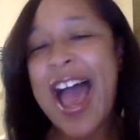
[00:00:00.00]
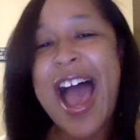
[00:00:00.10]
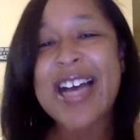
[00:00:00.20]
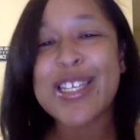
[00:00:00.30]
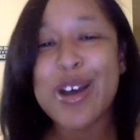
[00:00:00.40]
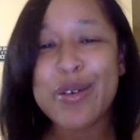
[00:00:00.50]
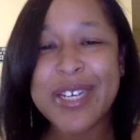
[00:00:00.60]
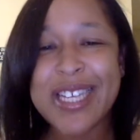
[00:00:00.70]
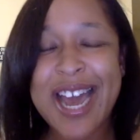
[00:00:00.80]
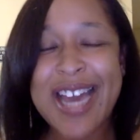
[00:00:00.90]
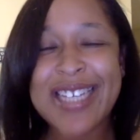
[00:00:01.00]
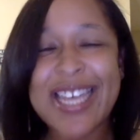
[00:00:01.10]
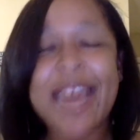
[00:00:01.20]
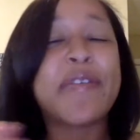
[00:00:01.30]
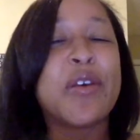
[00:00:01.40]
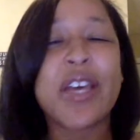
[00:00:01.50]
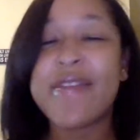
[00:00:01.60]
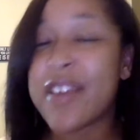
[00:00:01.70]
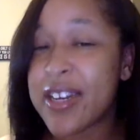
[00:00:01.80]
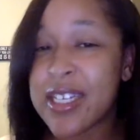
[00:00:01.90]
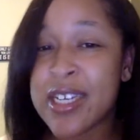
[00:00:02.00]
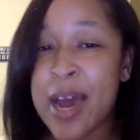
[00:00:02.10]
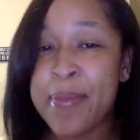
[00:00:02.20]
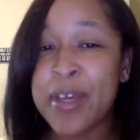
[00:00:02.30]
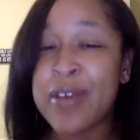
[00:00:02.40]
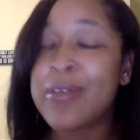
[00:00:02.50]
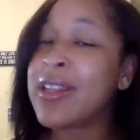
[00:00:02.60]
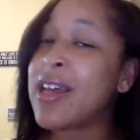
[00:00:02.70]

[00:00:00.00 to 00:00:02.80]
as always, guys, if you if there is a topic you would